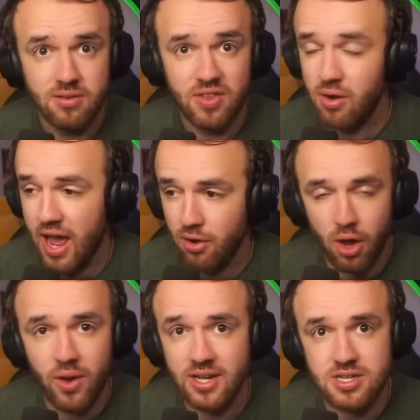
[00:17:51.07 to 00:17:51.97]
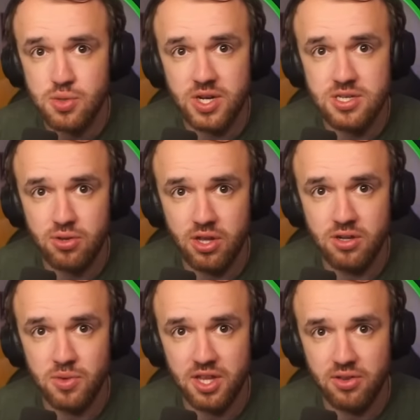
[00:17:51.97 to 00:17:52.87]
They're now going to Switzerland
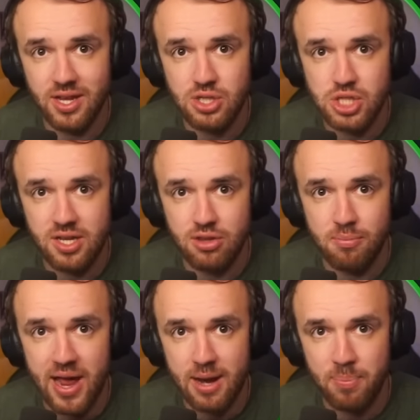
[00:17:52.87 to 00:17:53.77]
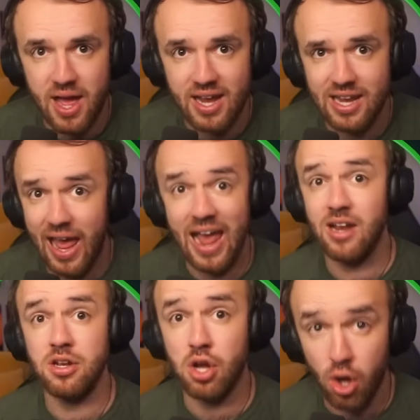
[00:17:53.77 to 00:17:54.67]
with a clean sheet in their back pocket
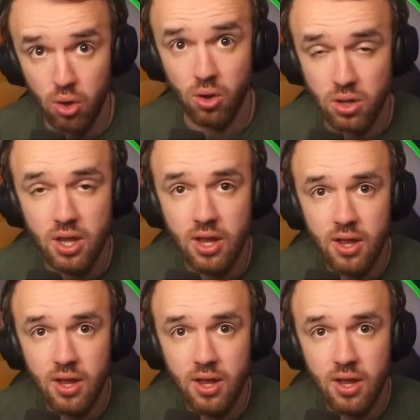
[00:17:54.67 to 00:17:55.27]
and a goal.